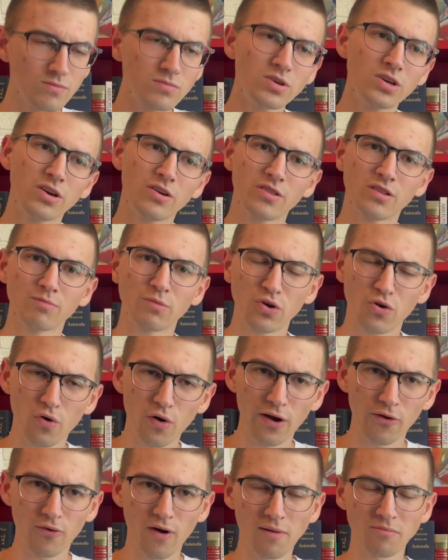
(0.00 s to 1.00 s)
the
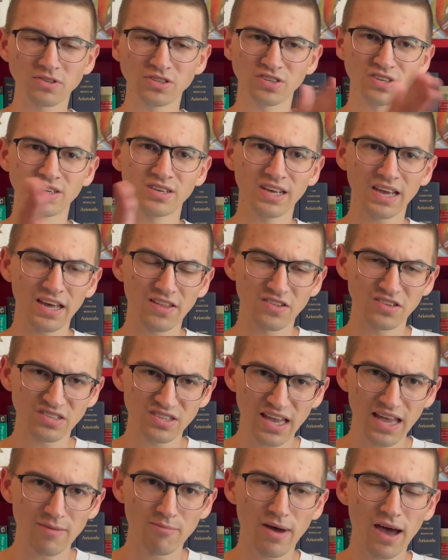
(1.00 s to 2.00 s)
Macquarie-Robinson and the
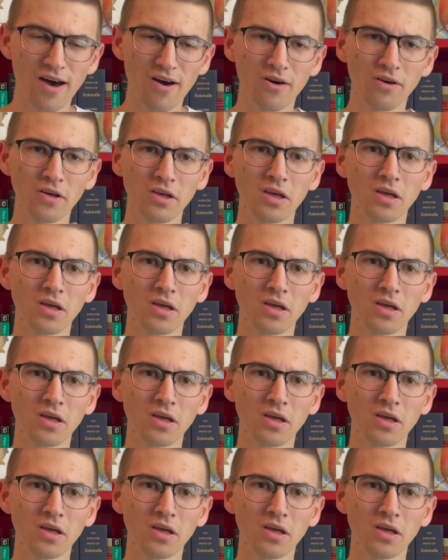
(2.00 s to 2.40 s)
Stambau,